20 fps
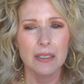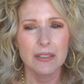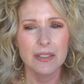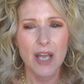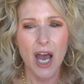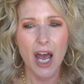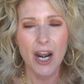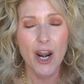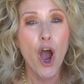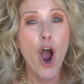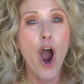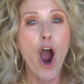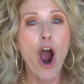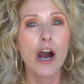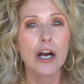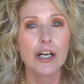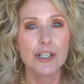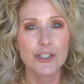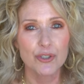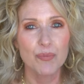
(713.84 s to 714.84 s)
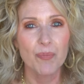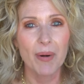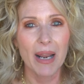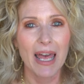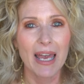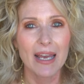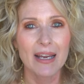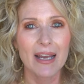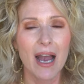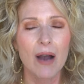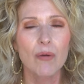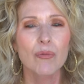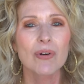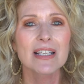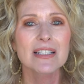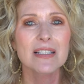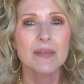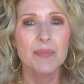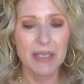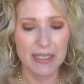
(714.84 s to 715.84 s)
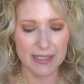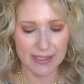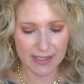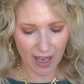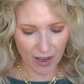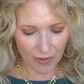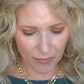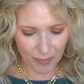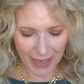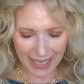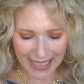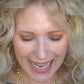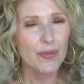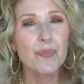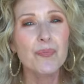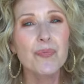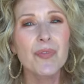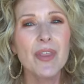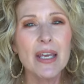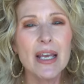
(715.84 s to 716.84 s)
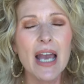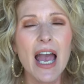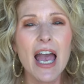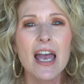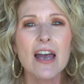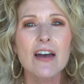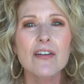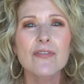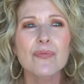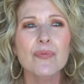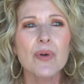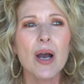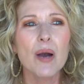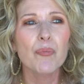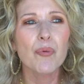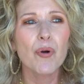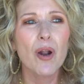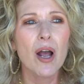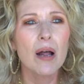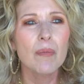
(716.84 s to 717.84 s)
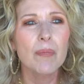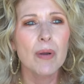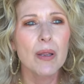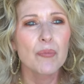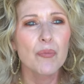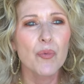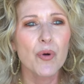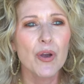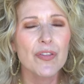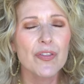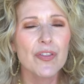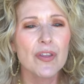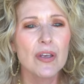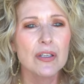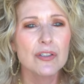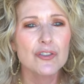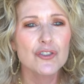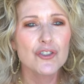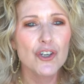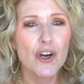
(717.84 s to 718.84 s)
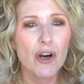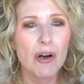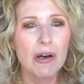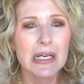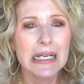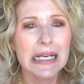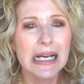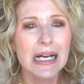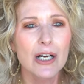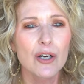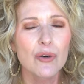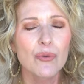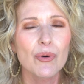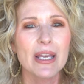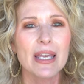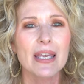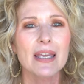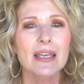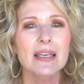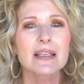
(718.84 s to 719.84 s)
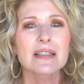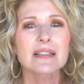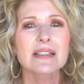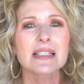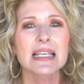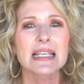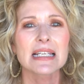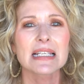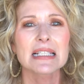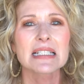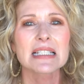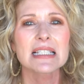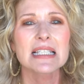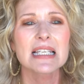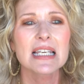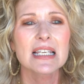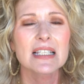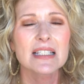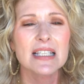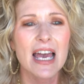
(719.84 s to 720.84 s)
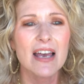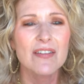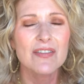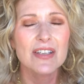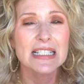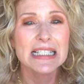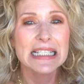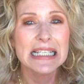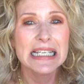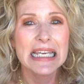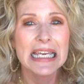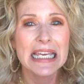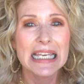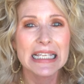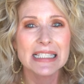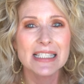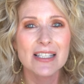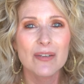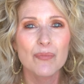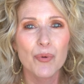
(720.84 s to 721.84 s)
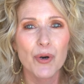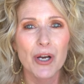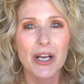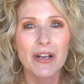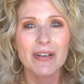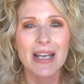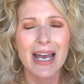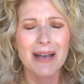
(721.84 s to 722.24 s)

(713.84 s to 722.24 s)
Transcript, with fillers: not harsh black. I want it to be a soft black. The thing I have a problem with charcoal is it can tend to have tints of brown.